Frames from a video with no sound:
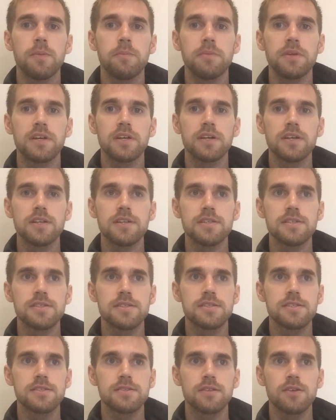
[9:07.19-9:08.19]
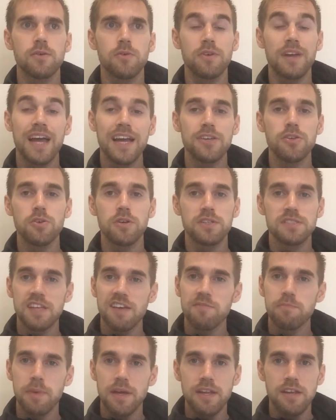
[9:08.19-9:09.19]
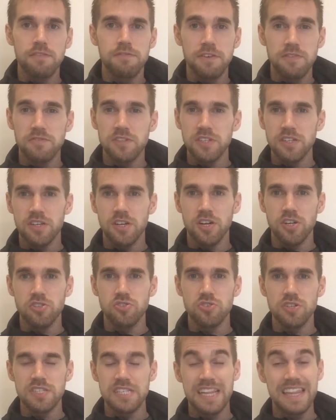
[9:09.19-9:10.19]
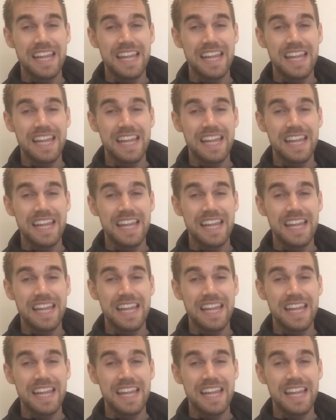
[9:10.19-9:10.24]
Because what I do, because I've been to 15 countries,